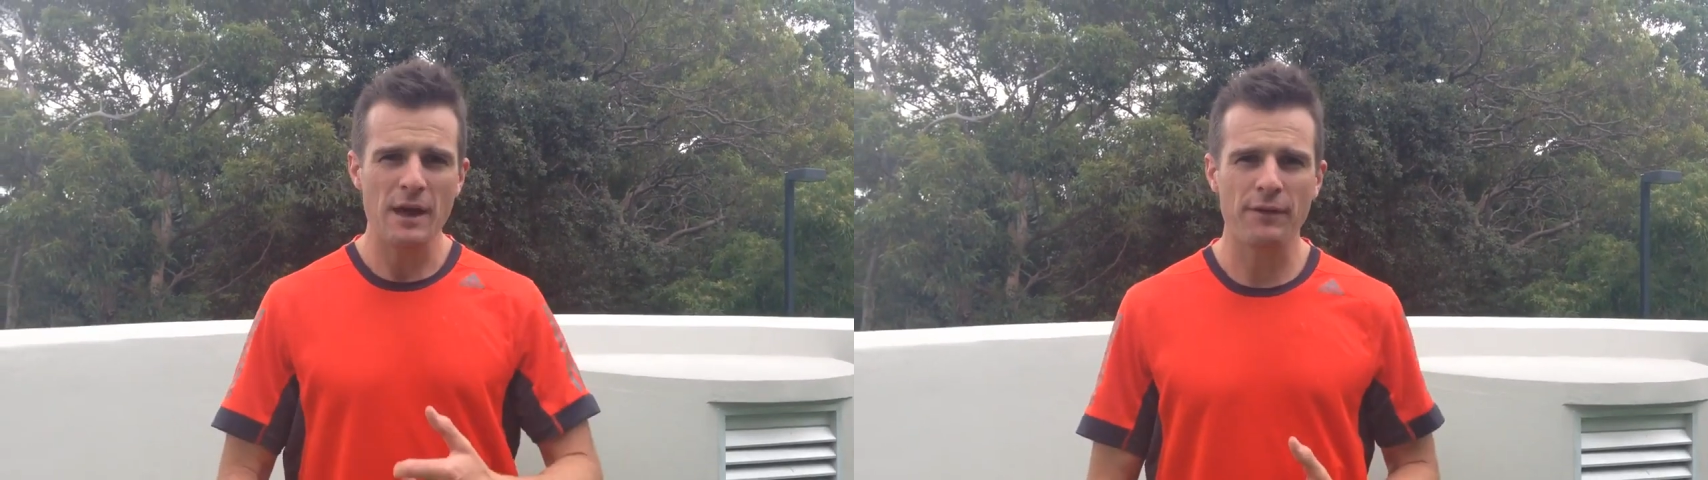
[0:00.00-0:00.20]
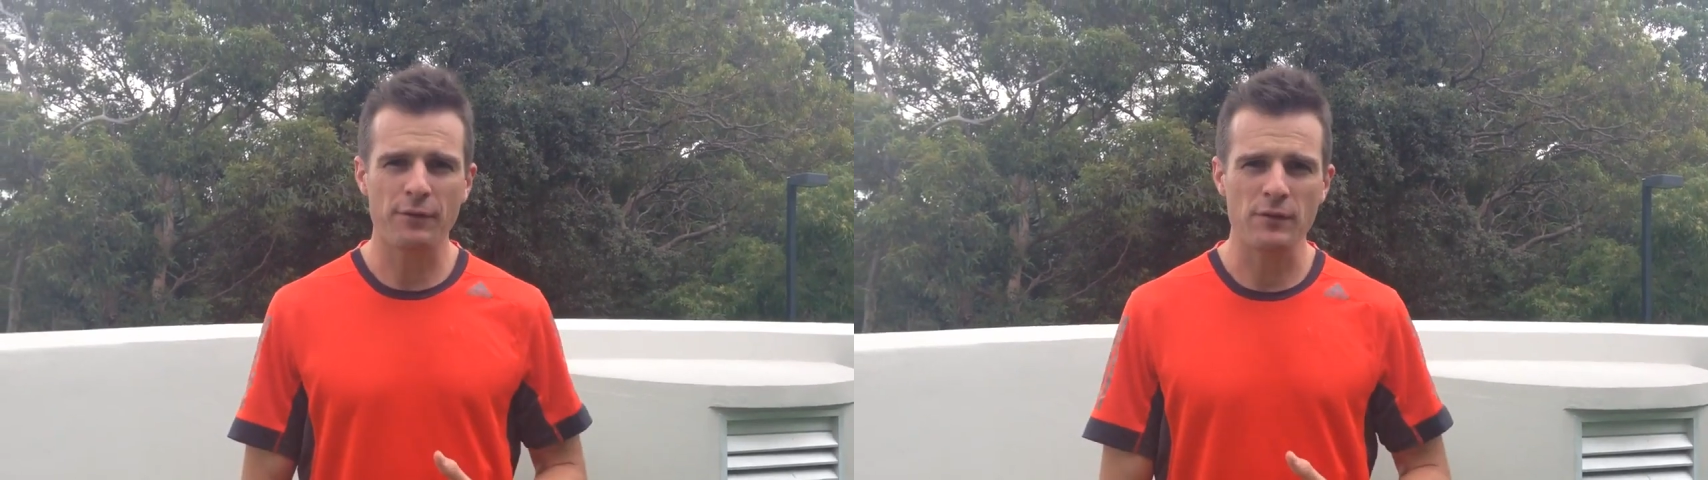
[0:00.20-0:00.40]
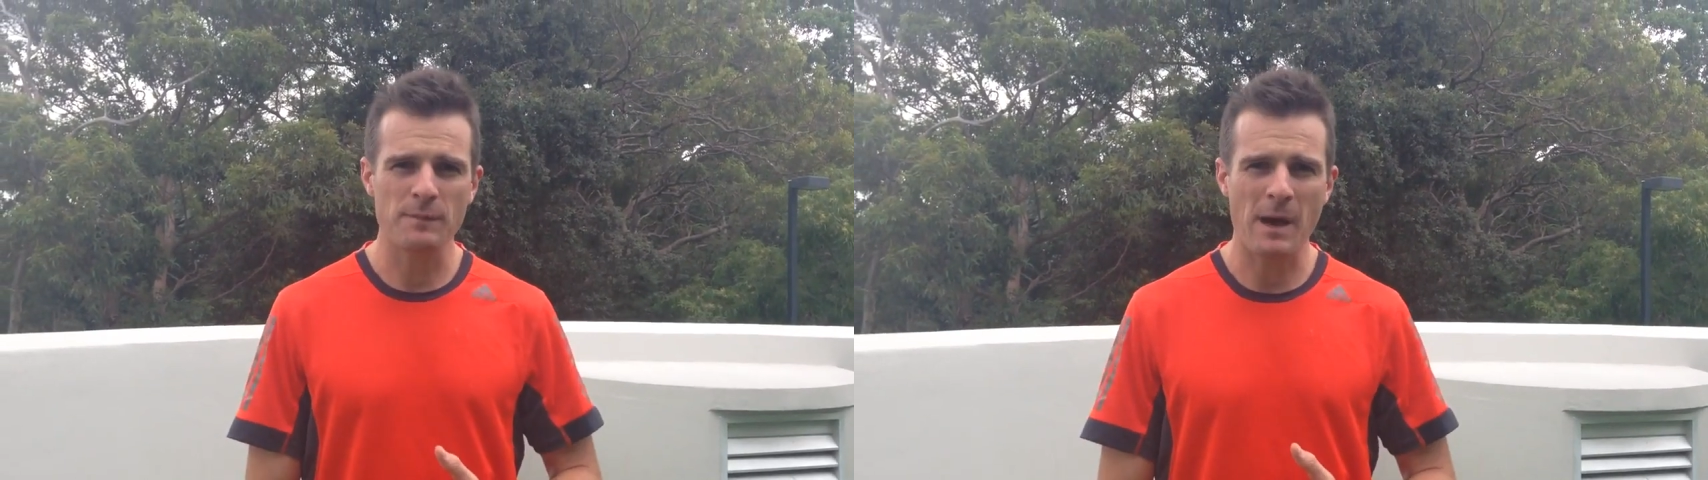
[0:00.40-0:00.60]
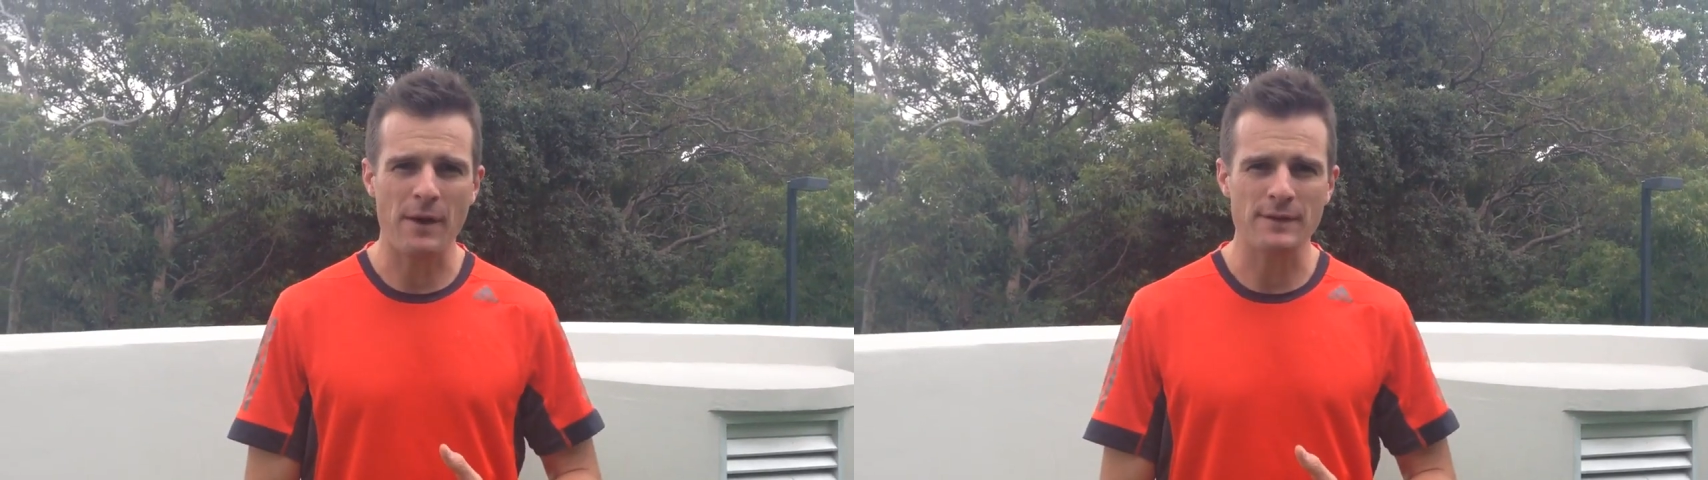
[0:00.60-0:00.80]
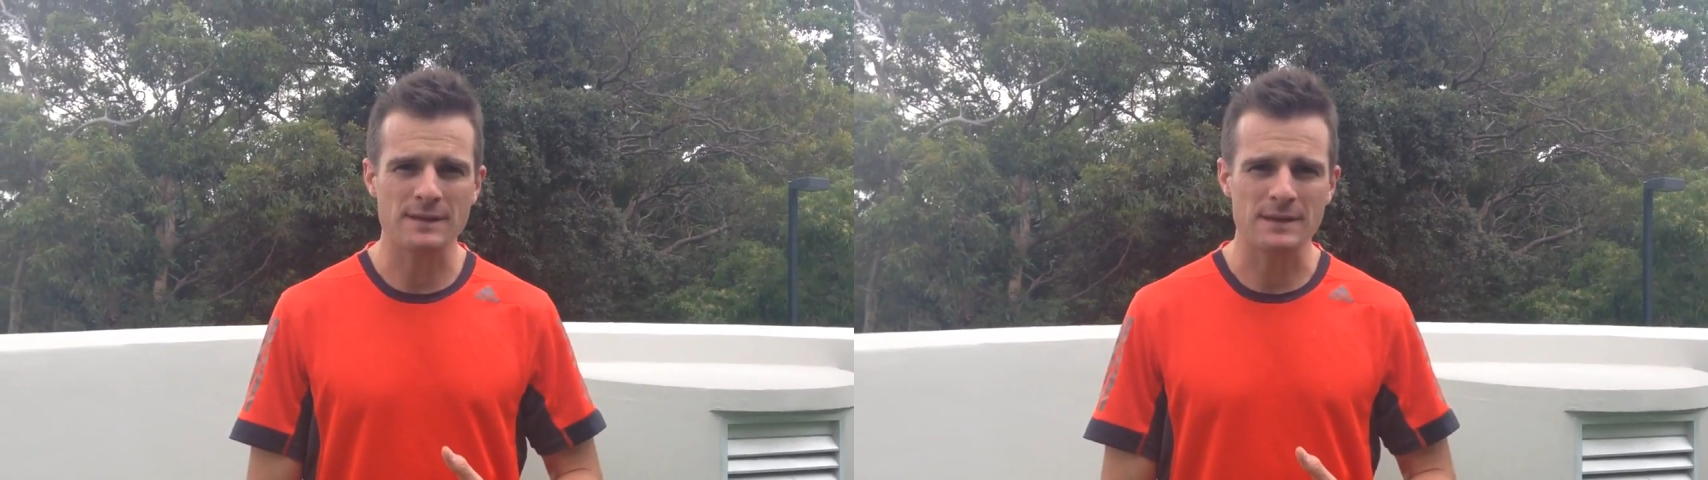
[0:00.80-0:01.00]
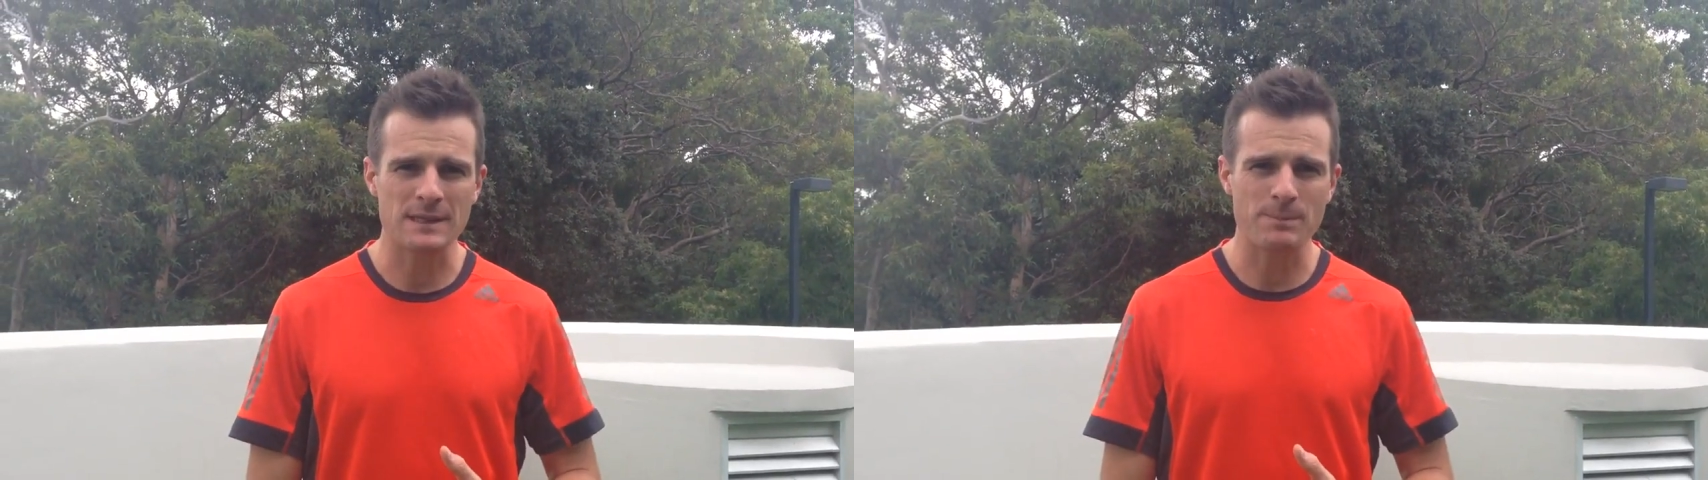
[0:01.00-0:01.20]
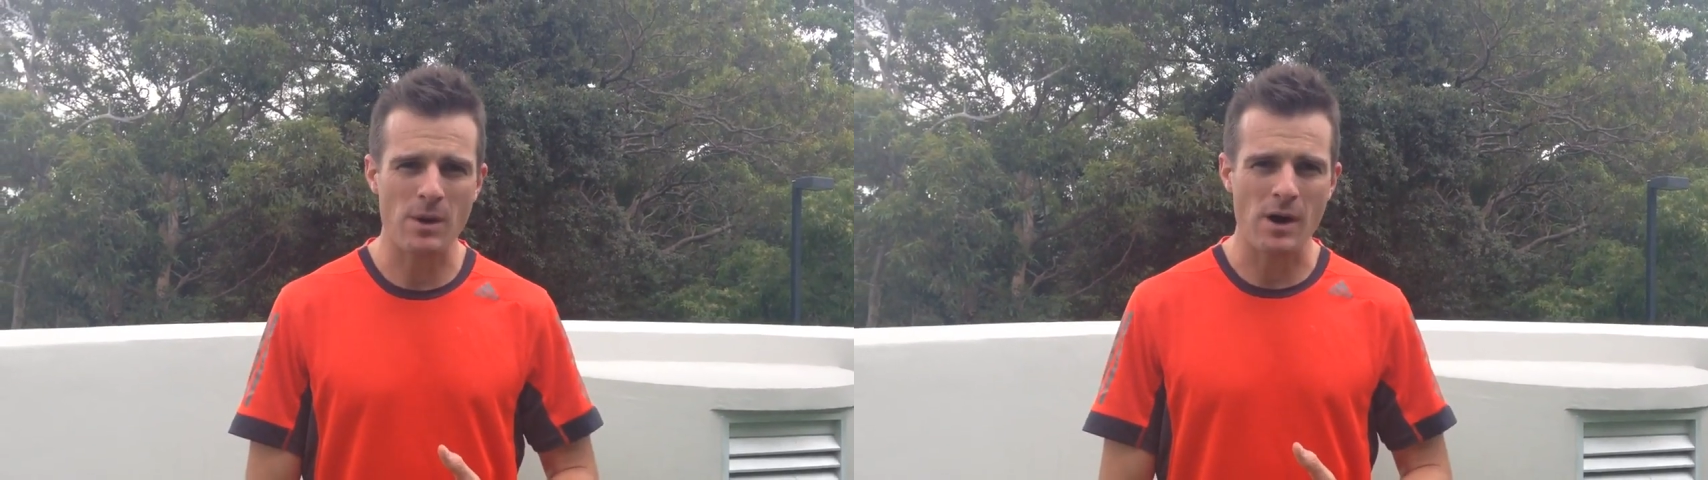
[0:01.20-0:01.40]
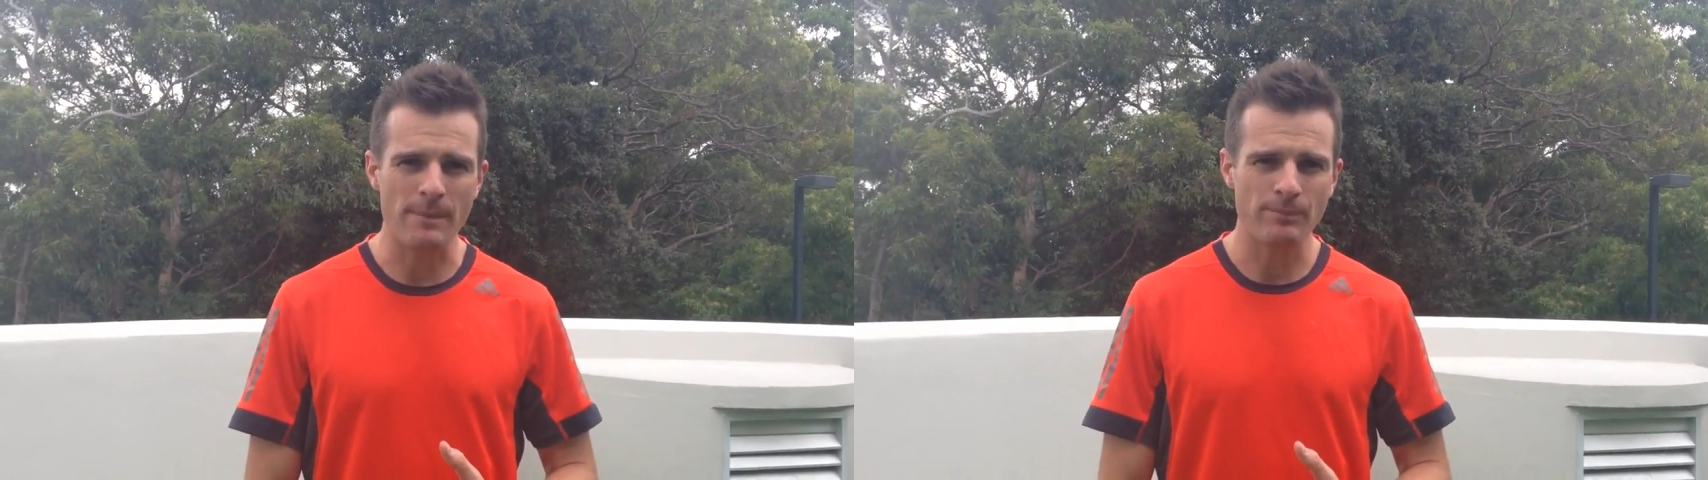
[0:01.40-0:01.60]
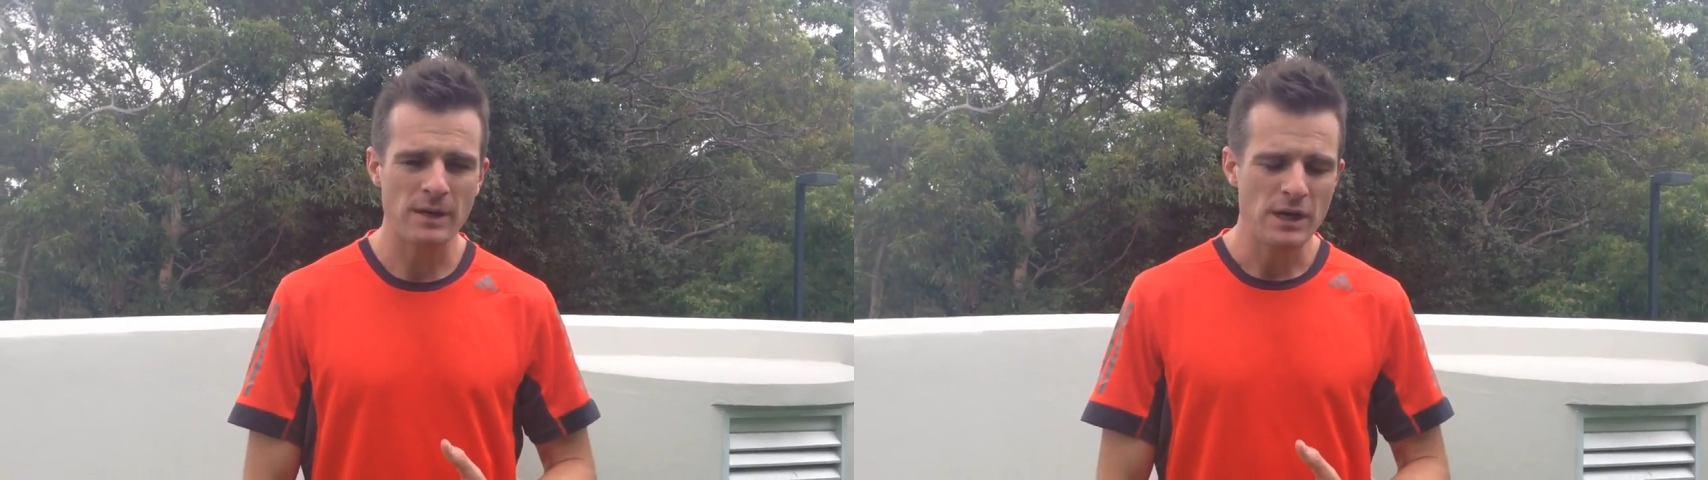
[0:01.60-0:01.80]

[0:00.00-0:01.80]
and through the pelvis and the spine.